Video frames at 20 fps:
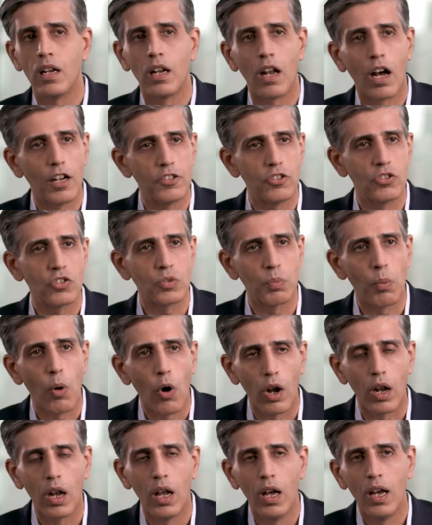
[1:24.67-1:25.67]
large or
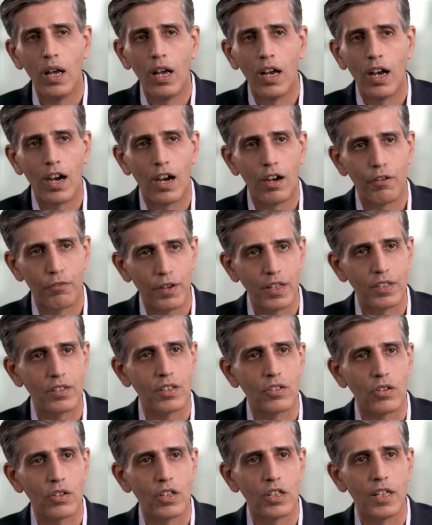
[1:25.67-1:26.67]
small,
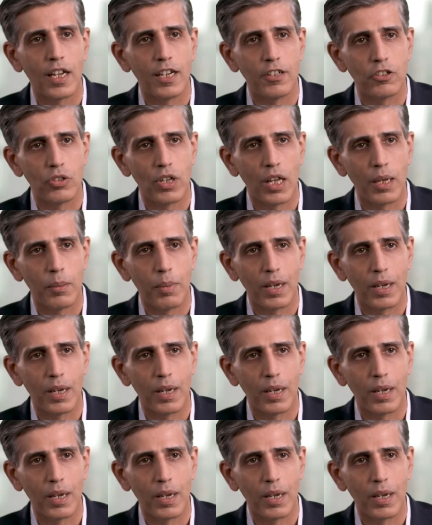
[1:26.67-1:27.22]
faces on a day-to-day